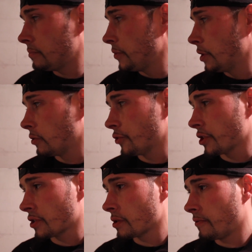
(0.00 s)
you know,
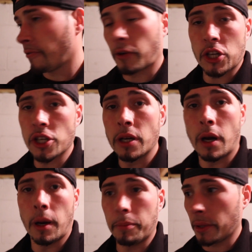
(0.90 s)
just freshen
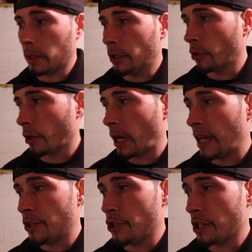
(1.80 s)
up your
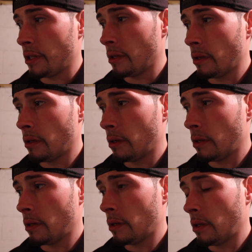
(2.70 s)
engine
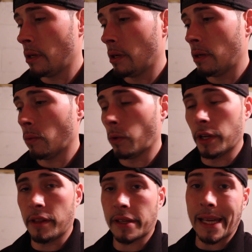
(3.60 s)

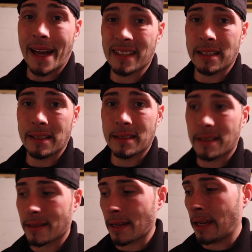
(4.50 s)
with
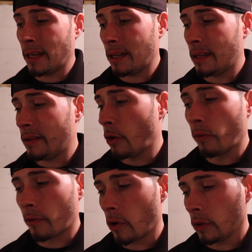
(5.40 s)
gaskets and the
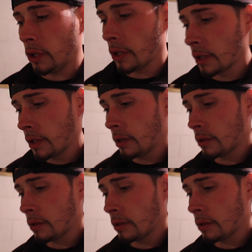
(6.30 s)
overall look.